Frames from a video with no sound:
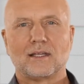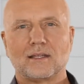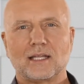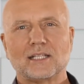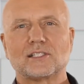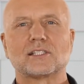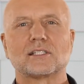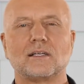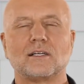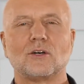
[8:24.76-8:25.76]

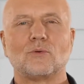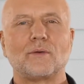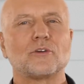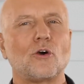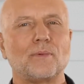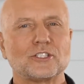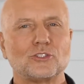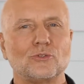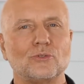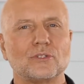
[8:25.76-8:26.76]
That's where we go back
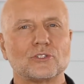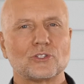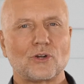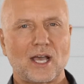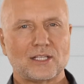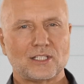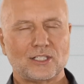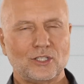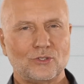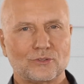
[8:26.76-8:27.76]
to Sir Isaac
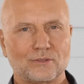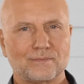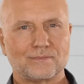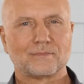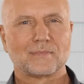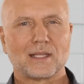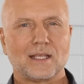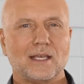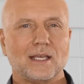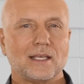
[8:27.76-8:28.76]
Newton.
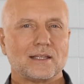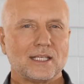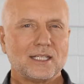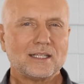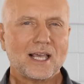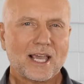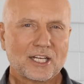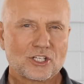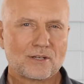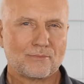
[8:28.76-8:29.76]
The
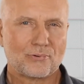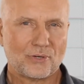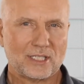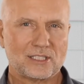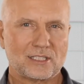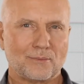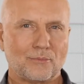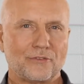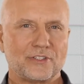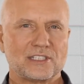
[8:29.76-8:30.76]
interaction principle
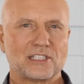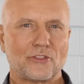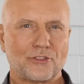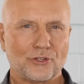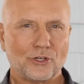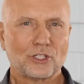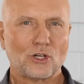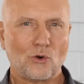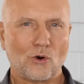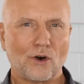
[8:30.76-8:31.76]
of his third
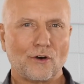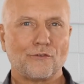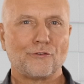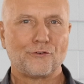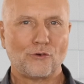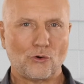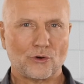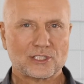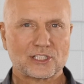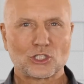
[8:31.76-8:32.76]
law,
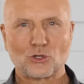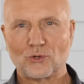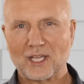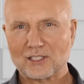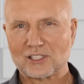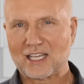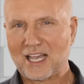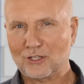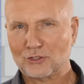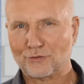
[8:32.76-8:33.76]
force creates a
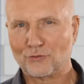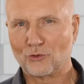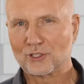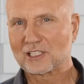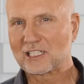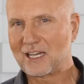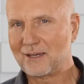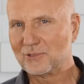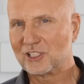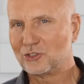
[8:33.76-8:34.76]
counterforce,
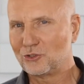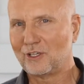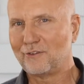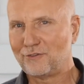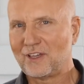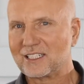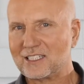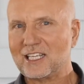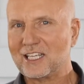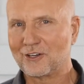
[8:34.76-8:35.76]
comes into effect
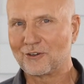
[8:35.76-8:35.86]
here.